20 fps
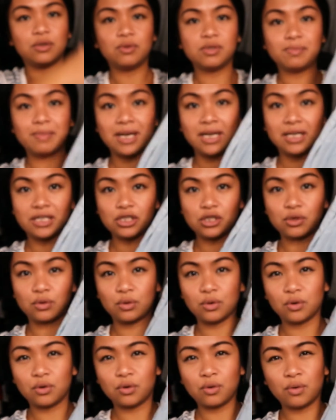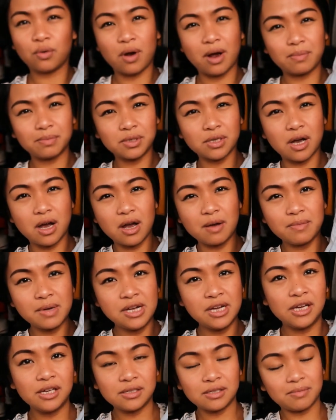do was make it into a crop top.
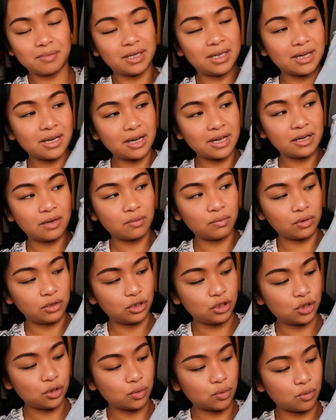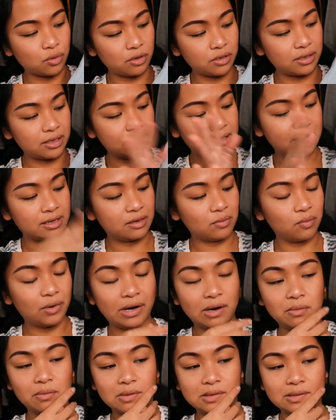So I'm going to cut it really short and I can
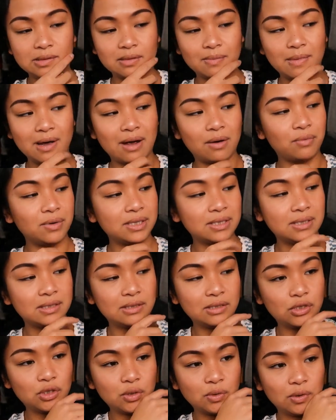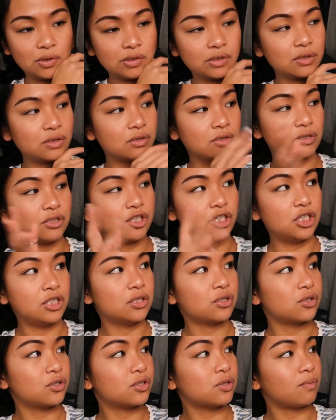wear it with some high-waisted shorts or
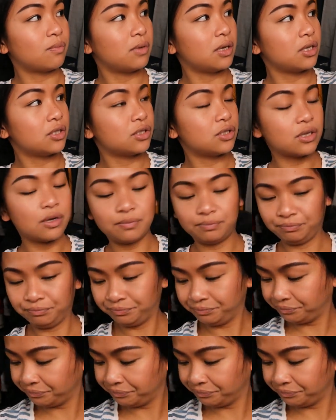jeans or something. So